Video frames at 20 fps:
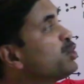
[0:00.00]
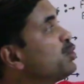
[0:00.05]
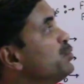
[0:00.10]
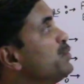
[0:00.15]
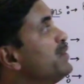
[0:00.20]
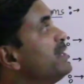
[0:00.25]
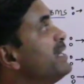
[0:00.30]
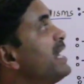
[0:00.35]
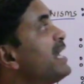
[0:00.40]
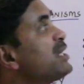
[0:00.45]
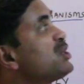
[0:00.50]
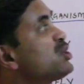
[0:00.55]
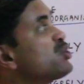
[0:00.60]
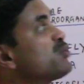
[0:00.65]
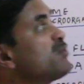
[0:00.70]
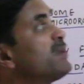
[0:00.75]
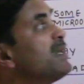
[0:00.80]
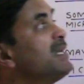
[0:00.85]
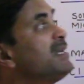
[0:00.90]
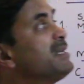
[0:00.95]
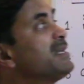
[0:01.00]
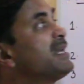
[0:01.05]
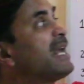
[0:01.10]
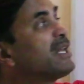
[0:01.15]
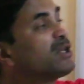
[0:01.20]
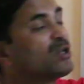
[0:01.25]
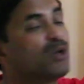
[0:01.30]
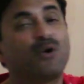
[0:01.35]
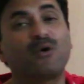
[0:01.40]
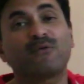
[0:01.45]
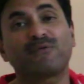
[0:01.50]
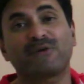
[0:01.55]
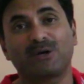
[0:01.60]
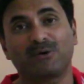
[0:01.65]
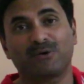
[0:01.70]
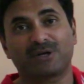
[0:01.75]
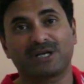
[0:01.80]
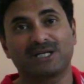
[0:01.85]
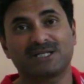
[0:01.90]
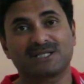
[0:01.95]
to natural death of
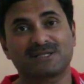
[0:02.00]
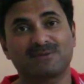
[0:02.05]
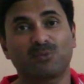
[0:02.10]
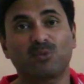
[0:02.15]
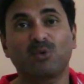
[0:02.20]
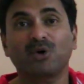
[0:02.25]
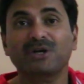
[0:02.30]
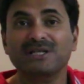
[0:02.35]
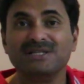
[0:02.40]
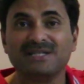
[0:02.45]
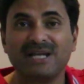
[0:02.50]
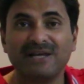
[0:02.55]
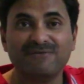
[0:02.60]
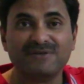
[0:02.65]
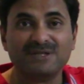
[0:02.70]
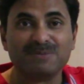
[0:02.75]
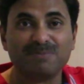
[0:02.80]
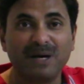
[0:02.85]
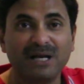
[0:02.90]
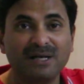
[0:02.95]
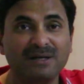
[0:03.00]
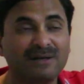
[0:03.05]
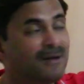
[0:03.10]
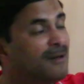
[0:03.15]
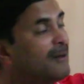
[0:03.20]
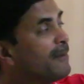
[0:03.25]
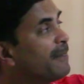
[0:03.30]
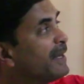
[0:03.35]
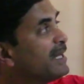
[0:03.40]
an organism. What is lifespan?